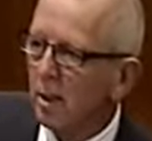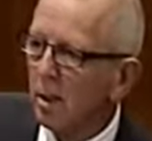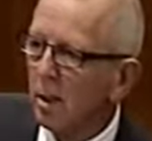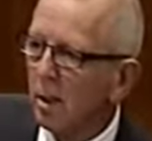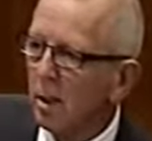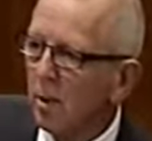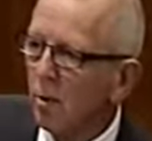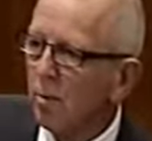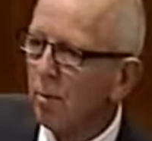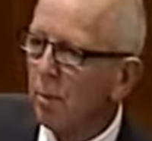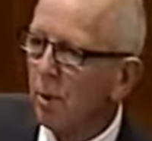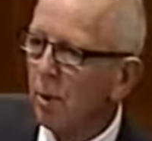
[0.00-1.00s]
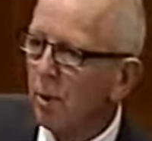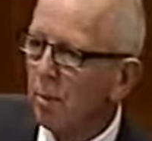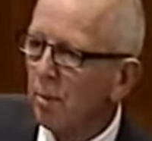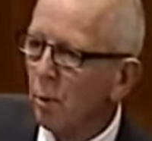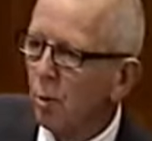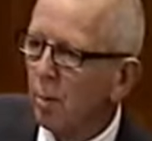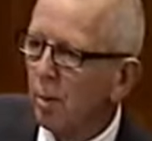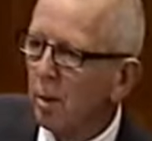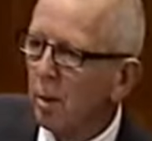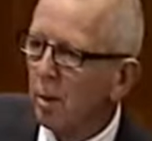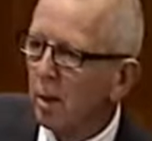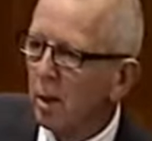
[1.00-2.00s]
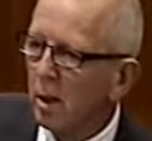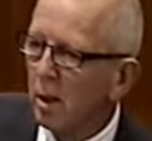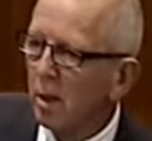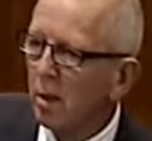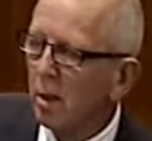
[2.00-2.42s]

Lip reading: And I don't feel it's appropriate to